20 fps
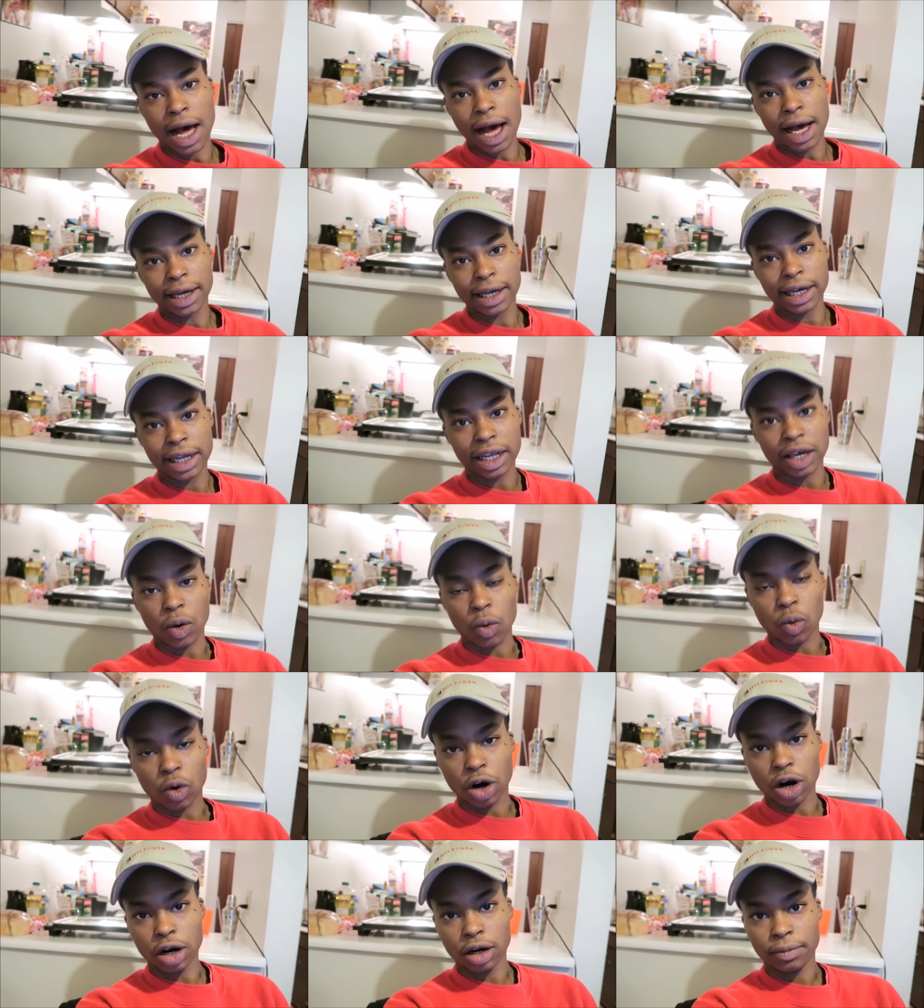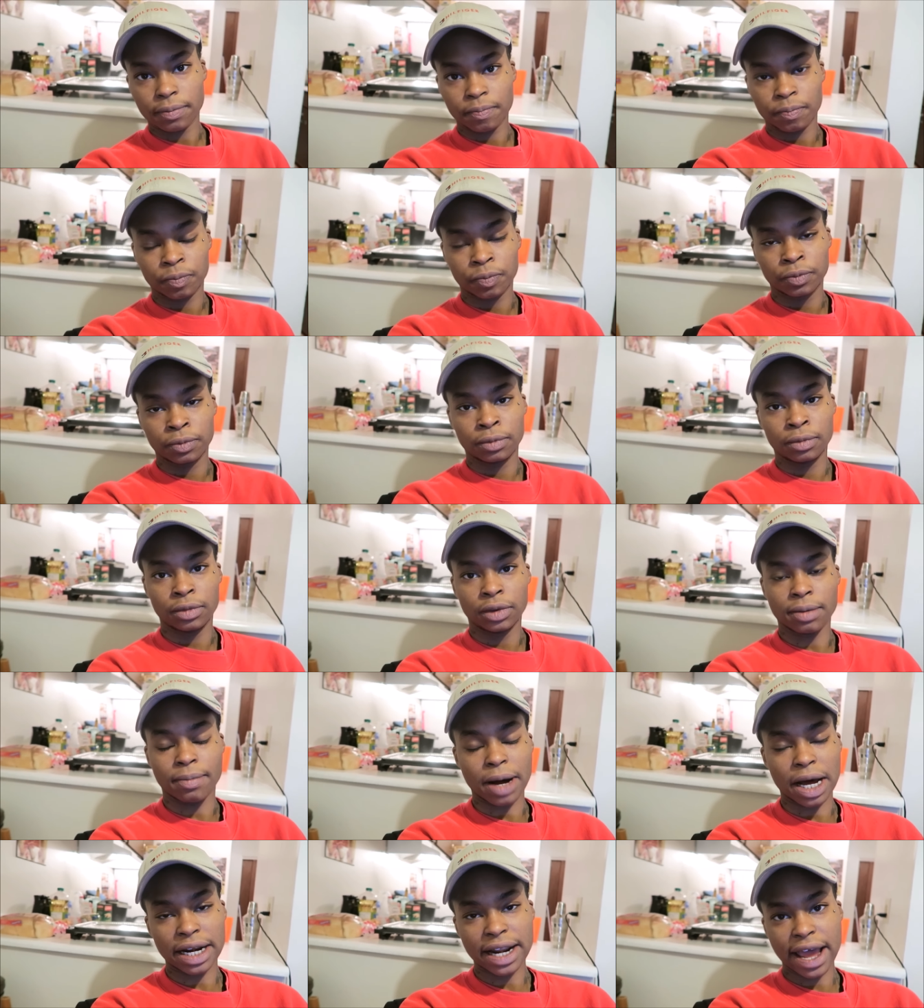I get in work,
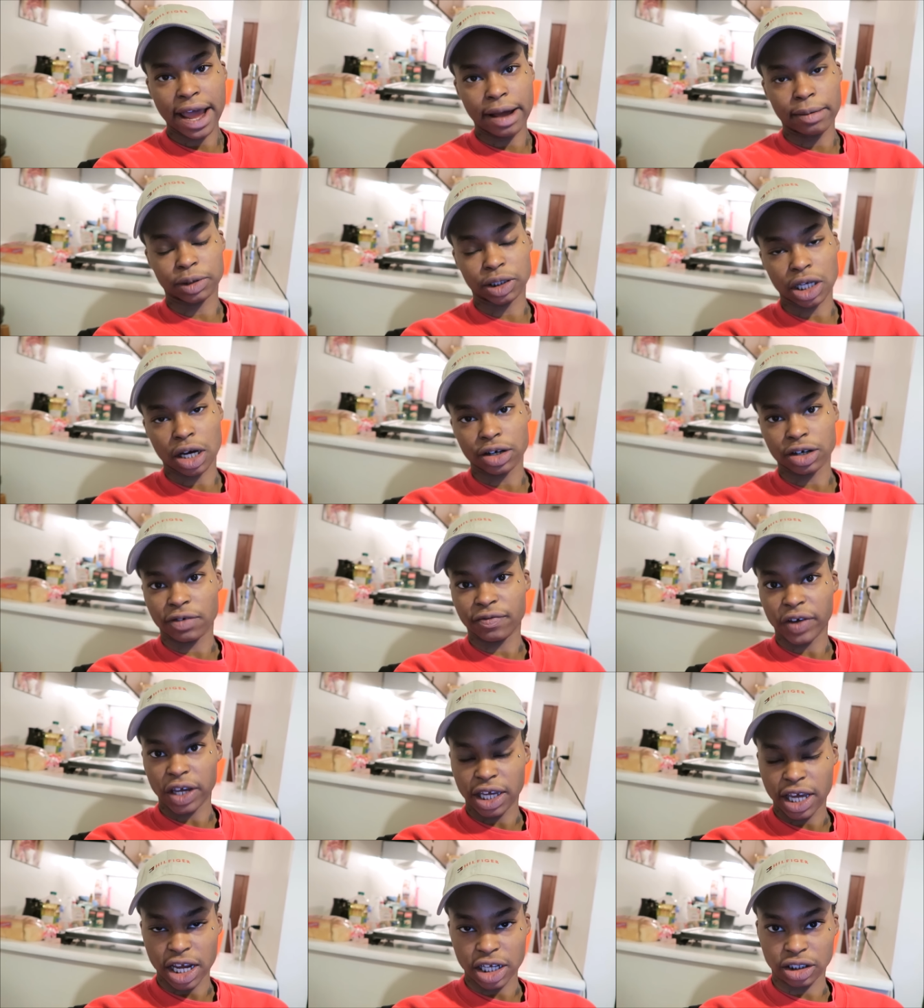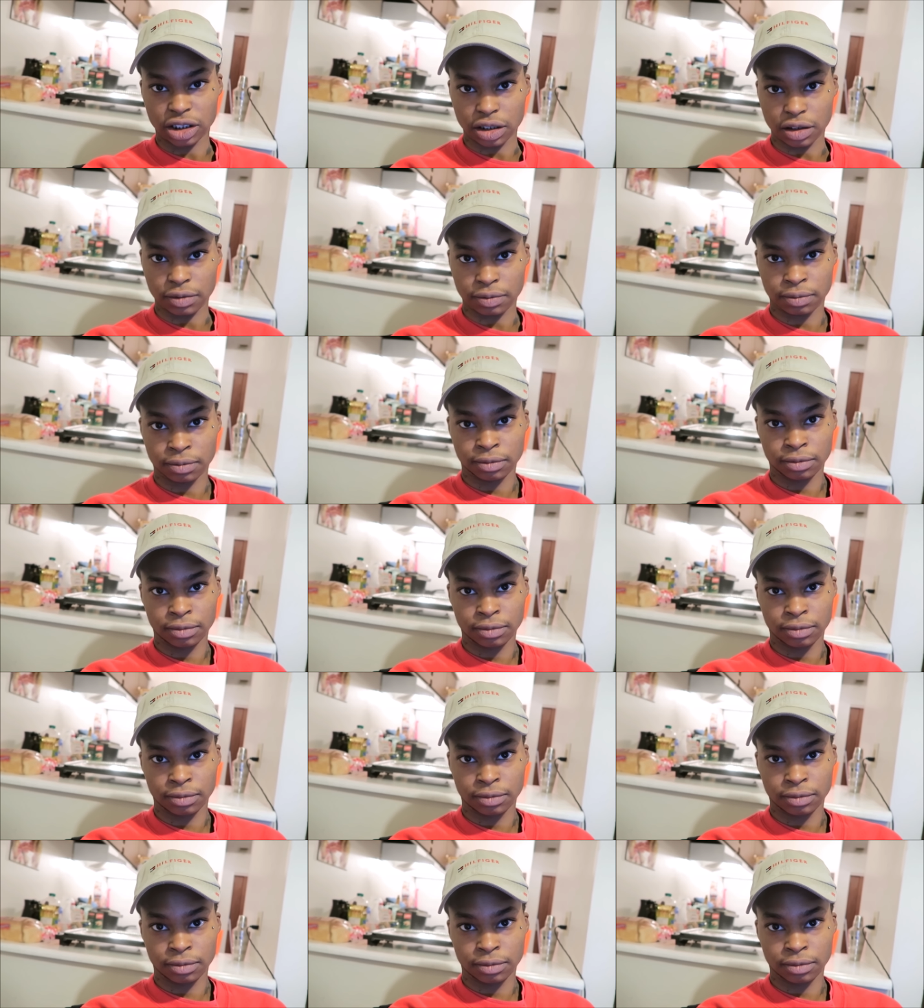my name's under vacation.